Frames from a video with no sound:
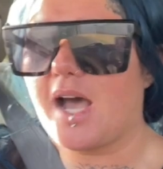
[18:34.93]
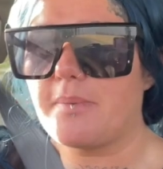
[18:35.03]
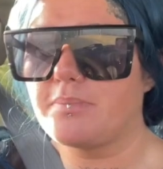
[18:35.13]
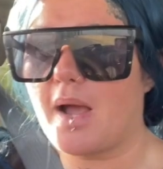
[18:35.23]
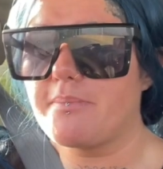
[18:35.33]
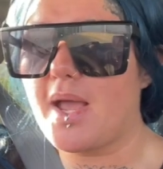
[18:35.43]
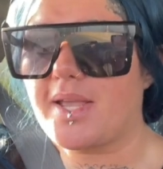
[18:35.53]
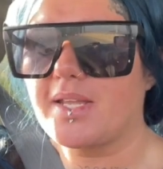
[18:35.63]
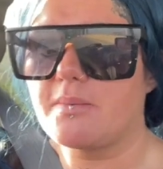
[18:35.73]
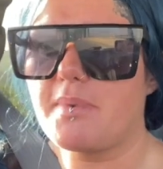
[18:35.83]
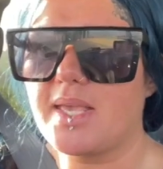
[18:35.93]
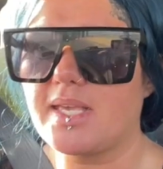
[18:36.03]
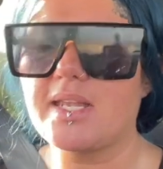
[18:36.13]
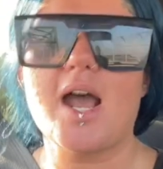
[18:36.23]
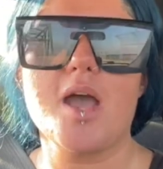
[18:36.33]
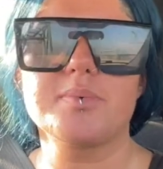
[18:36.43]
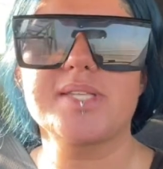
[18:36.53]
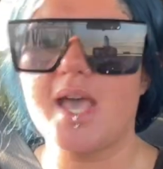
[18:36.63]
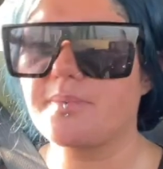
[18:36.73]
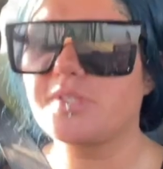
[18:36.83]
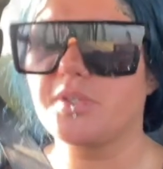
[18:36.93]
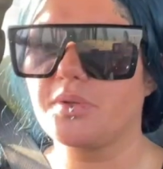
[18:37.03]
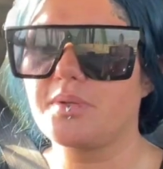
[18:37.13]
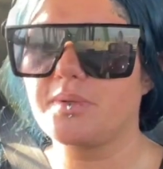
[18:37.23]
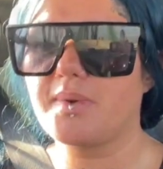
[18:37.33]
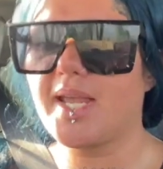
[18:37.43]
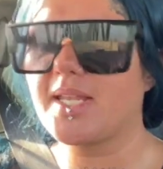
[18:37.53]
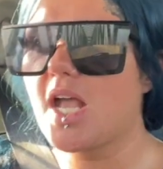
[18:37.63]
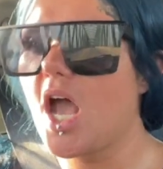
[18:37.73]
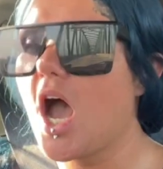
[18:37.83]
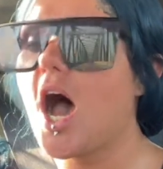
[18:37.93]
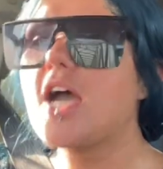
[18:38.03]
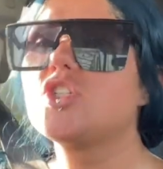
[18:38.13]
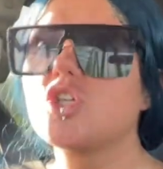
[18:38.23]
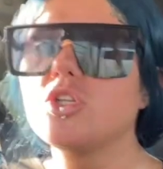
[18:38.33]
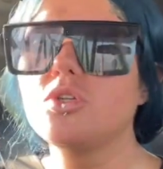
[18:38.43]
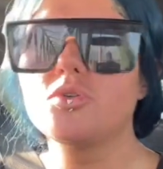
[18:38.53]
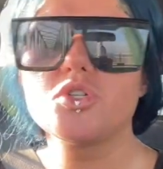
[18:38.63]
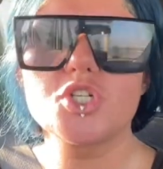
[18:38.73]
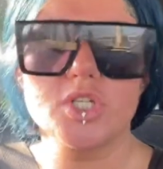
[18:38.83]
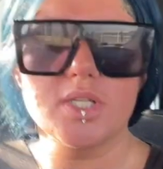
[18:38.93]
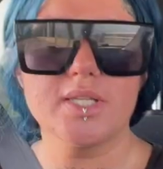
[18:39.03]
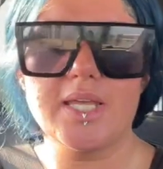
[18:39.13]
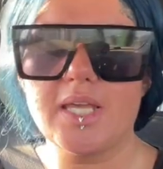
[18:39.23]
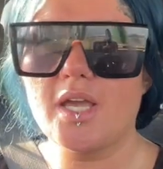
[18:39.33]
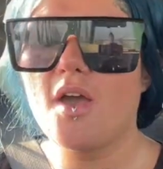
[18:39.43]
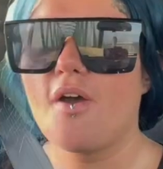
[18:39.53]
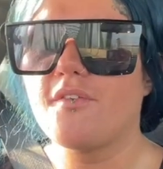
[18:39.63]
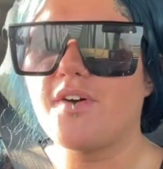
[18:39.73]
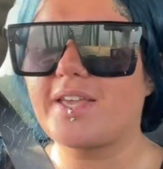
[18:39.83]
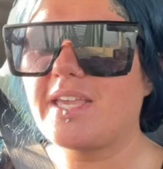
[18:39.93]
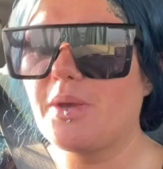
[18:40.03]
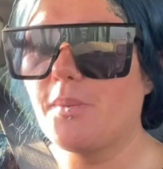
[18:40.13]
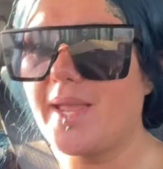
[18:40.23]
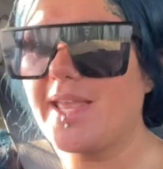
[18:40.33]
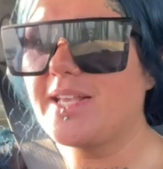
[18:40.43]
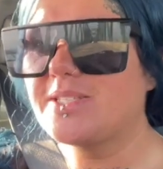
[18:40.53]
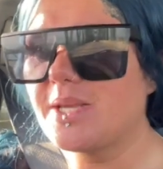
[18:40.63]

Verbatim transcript: I'm, I'm not going to make it. I was absolutely right. I delusionally fucking went into